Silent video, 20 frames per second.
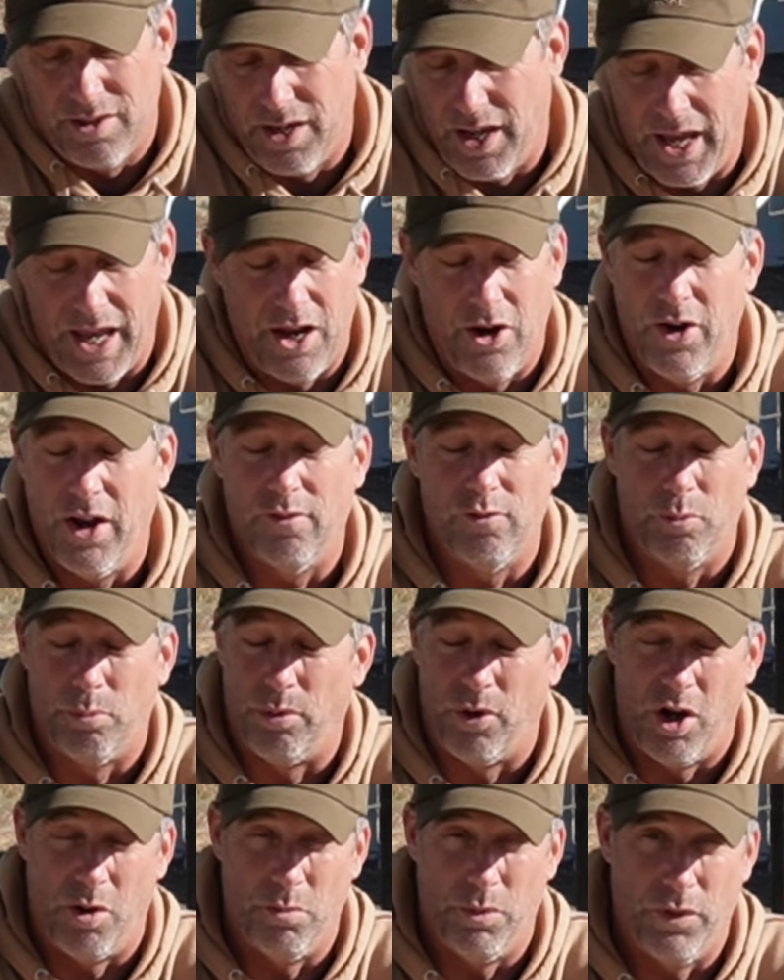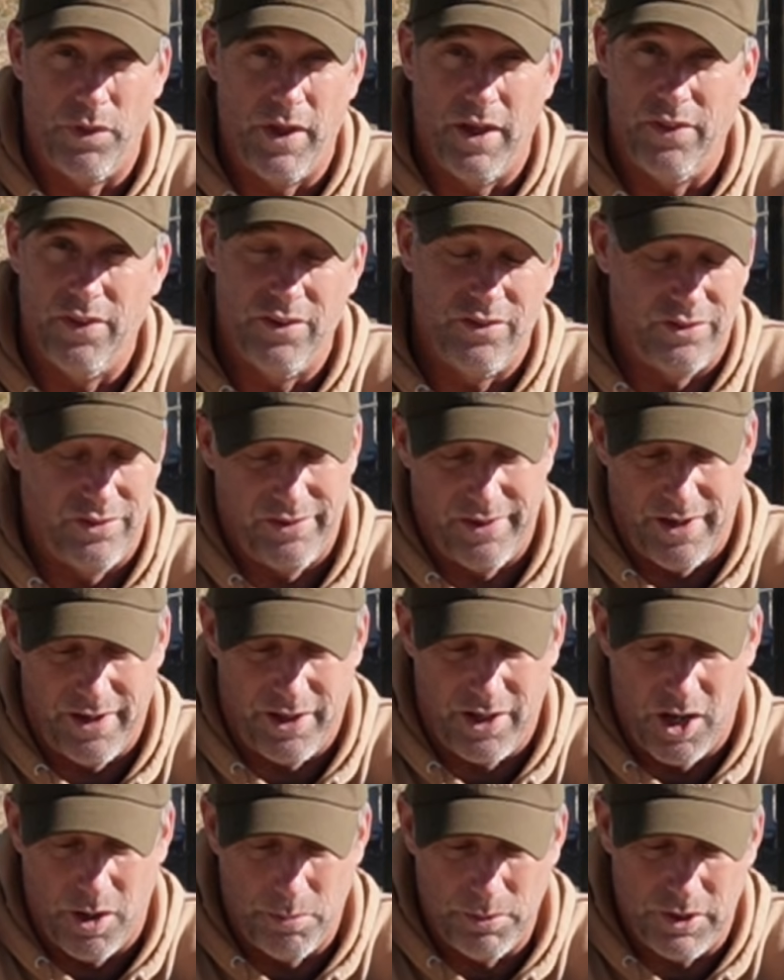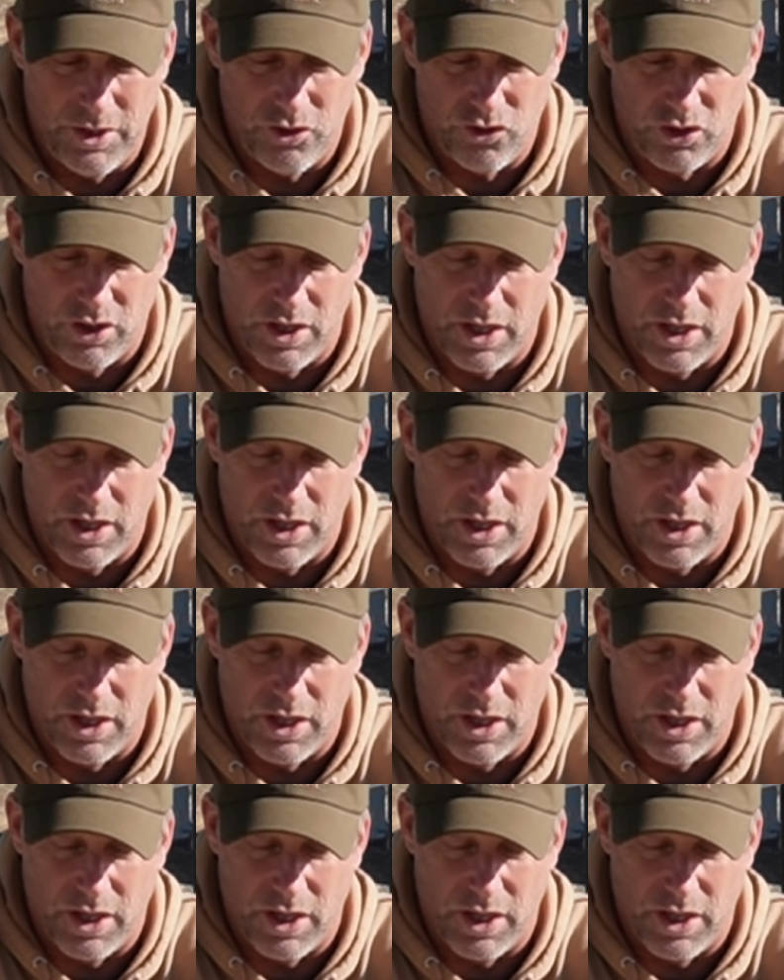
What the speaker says: I don't have a problem with that. This is not a competition